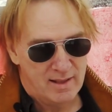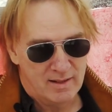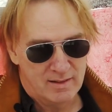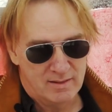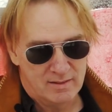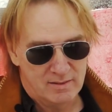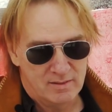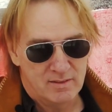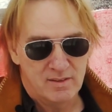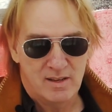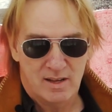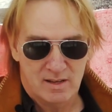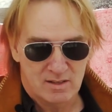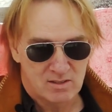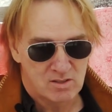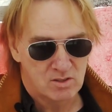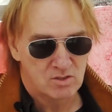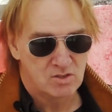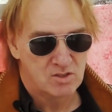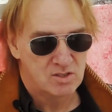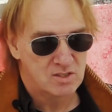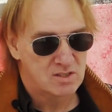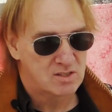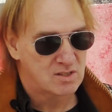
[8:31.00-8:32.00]
And yeah, so
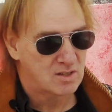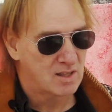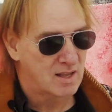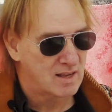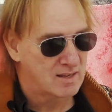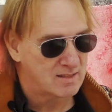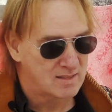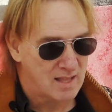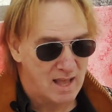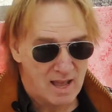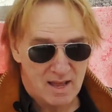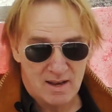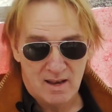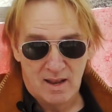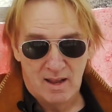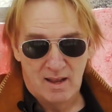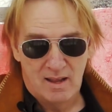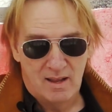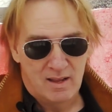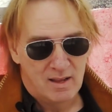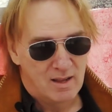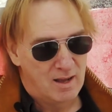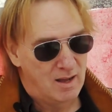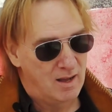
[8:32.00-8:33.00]
she still has that.
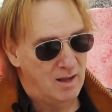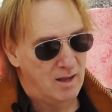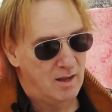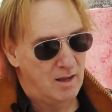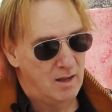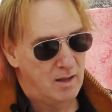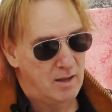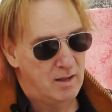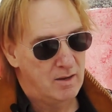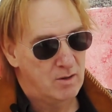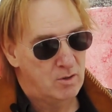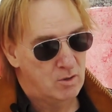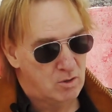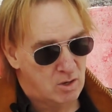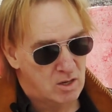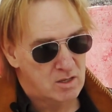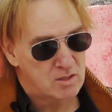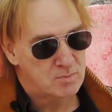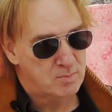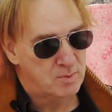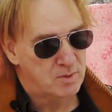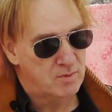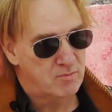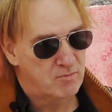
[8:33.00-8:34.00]
And her
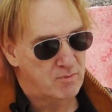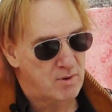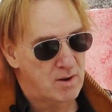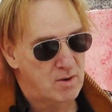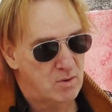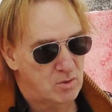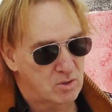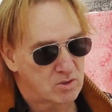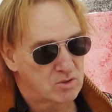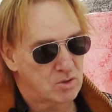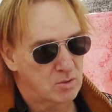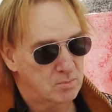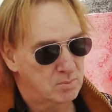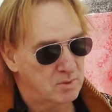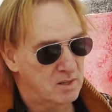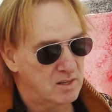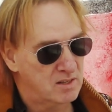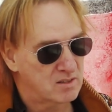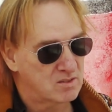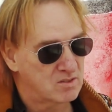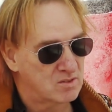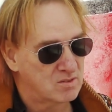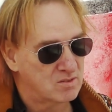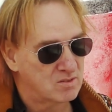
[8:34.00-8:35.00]
husband, Fred, also
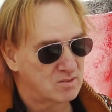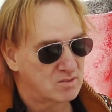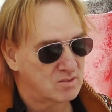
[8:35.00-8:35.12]
plays.